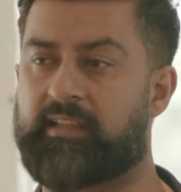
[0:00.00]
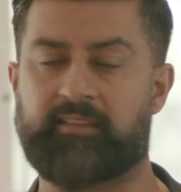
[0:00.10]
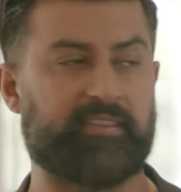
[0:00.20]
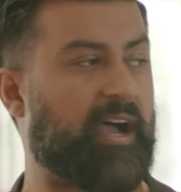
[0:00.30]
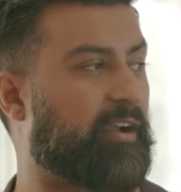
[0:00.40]

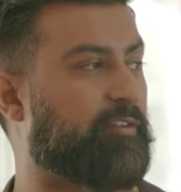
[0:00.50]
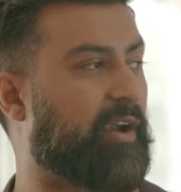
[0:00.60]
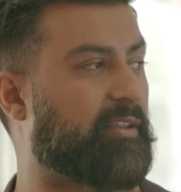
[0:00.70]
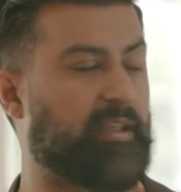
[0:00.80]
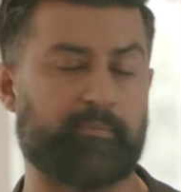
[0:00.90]
that
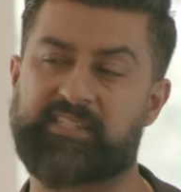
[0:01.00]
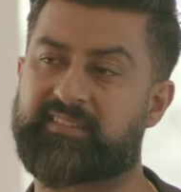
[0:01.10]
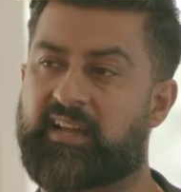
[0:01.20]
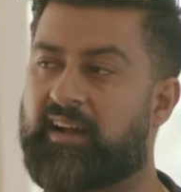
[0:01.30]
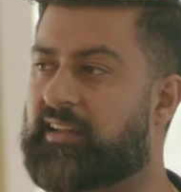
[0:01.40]
grant that Miss
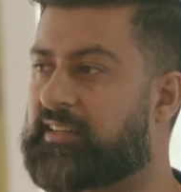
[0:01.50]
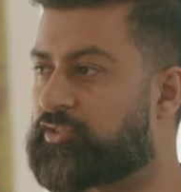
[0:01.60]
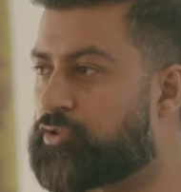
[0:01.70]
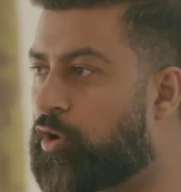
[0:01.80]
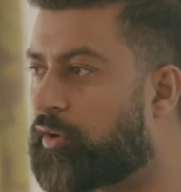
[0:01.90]
Khan is
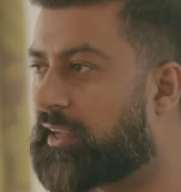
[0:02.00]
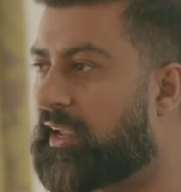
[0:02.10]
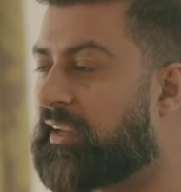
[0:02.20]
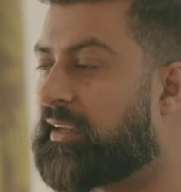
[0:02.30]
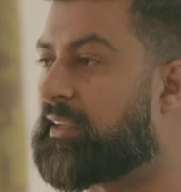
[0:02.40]
not
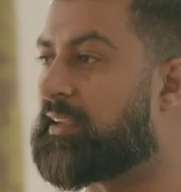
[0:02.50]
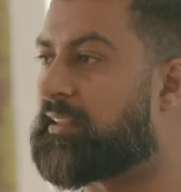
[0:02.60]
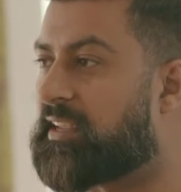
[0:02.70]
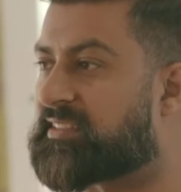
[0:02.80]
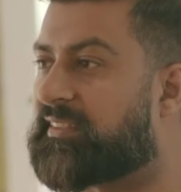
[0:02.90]
getting,
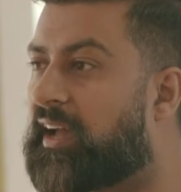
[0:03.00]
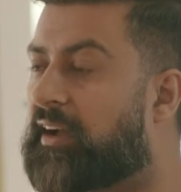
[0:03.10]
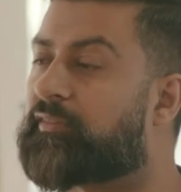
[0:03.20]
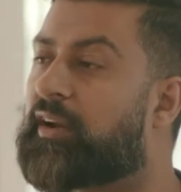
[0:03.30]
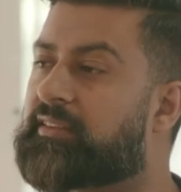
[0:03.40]
is
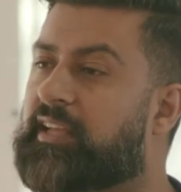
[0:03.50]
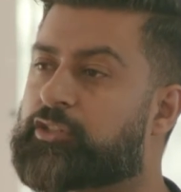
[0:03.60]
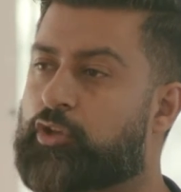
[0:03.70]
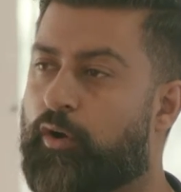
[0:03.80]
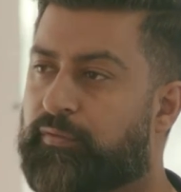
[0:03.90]
that grant
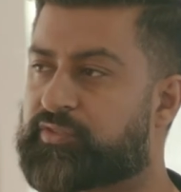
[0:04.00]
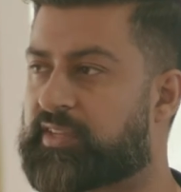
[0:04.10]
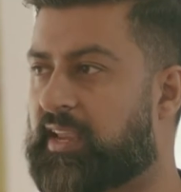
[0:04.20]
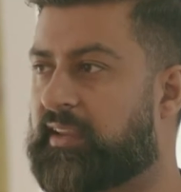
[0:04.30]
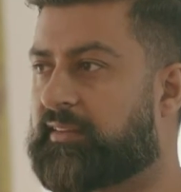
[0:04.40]
that's
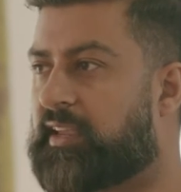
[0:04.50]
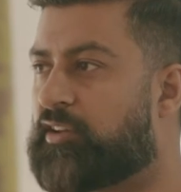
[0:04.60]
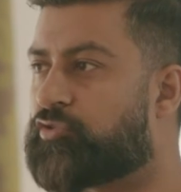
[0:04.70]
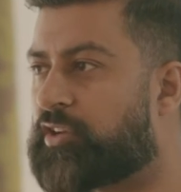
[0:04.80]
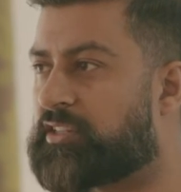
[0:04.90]
offsetting the
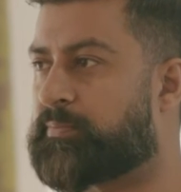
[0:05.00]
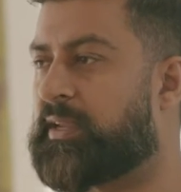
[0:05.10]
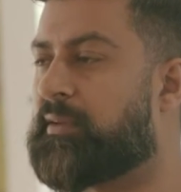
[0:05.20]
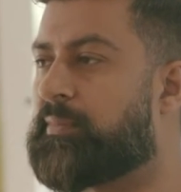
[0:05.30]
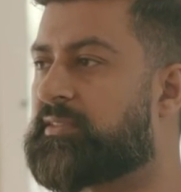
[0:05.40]
interest
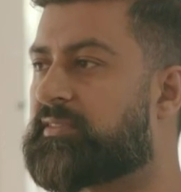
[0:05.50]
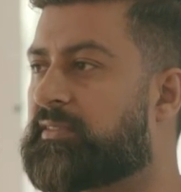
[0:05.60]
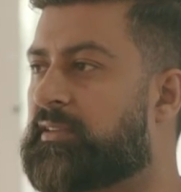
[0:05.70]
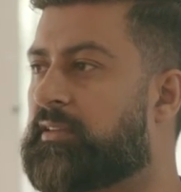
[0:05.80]
payments.